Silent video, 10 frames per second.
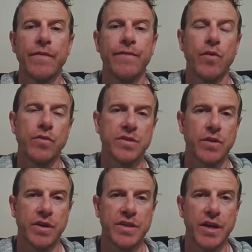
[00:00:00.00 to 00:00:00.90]
focus
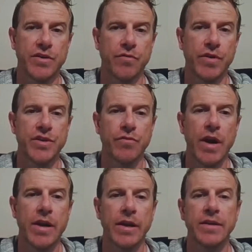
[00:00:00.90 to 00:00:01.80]
on attention
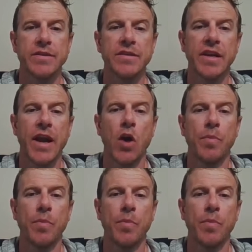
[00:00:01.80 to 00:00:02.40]
retraining, as this can help